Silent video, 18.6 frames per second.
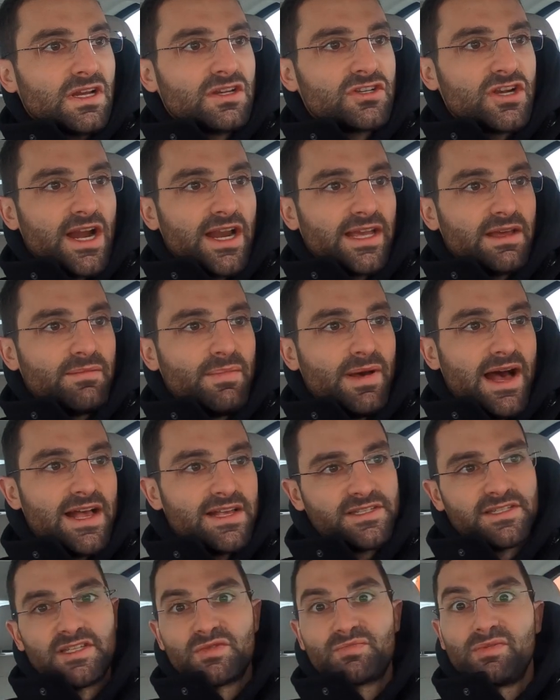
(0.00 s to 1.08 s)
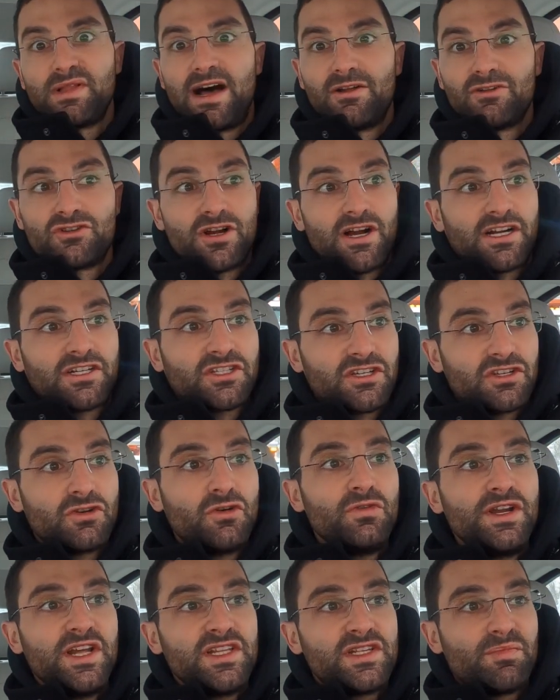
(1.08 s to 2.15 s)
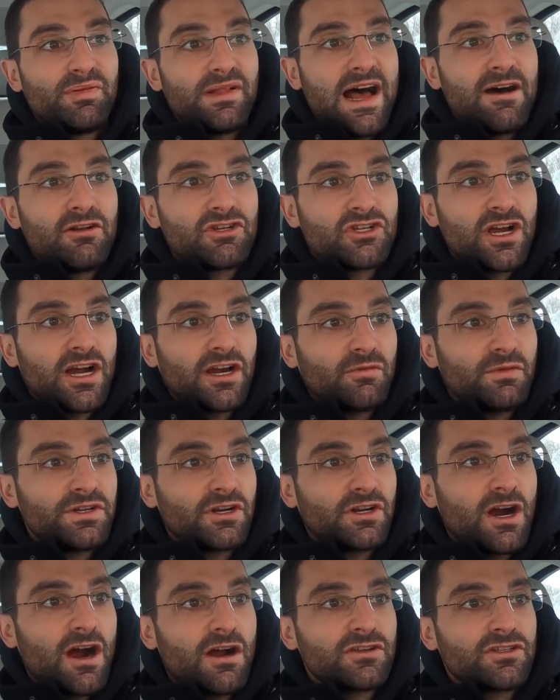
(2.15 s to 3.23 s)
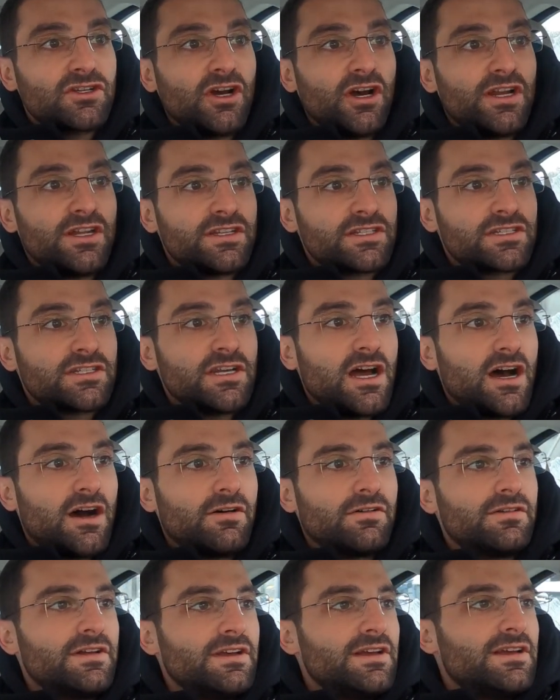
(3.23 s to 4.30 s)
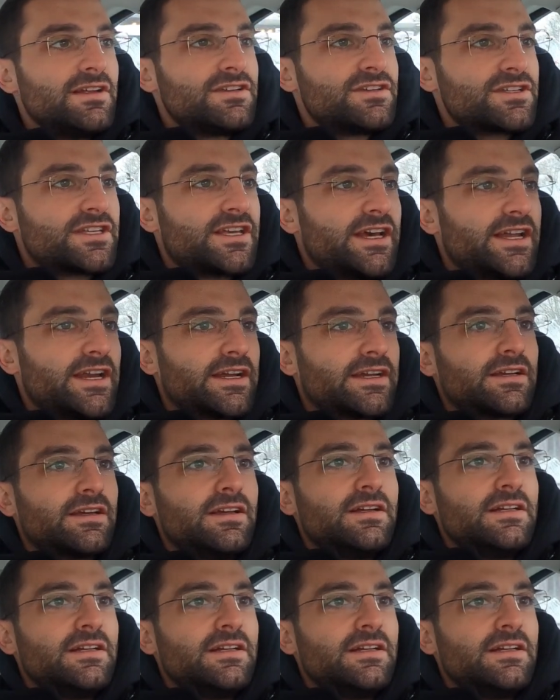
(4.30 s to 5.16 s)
Try to get past these plow trucks, because who needs a plow truck when your car's good in the snow? Just kidding.